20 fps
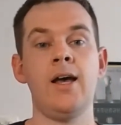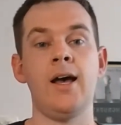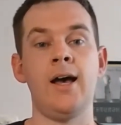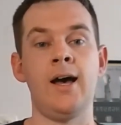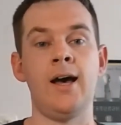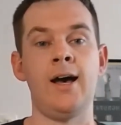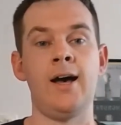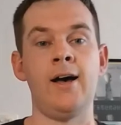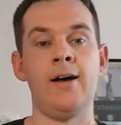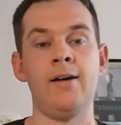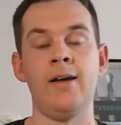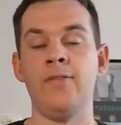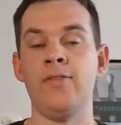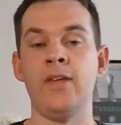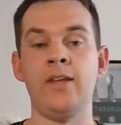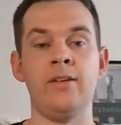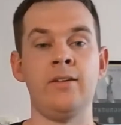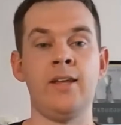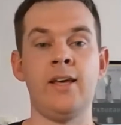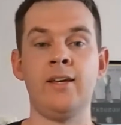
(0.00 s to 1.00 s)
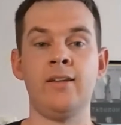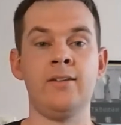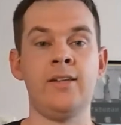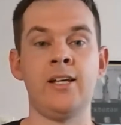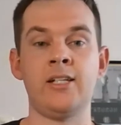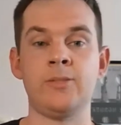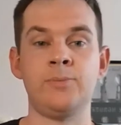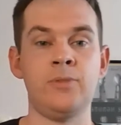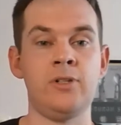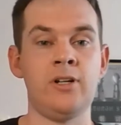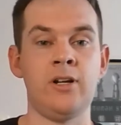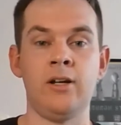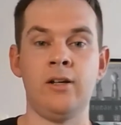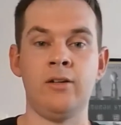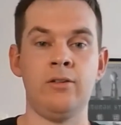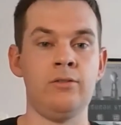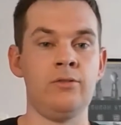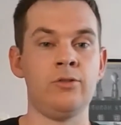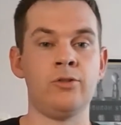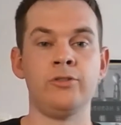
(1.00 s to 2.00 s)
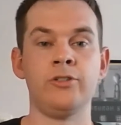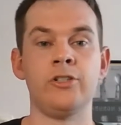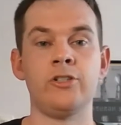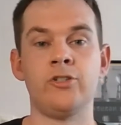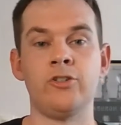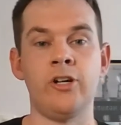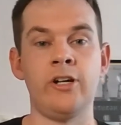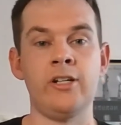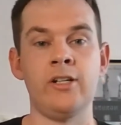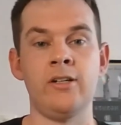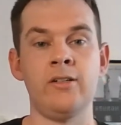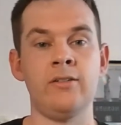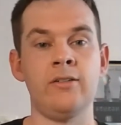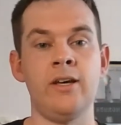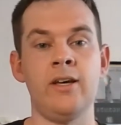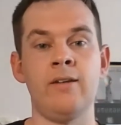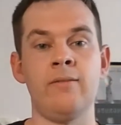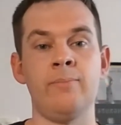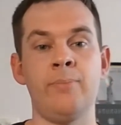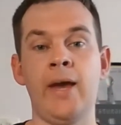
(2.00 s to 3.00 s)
and then next minute I look on the screen and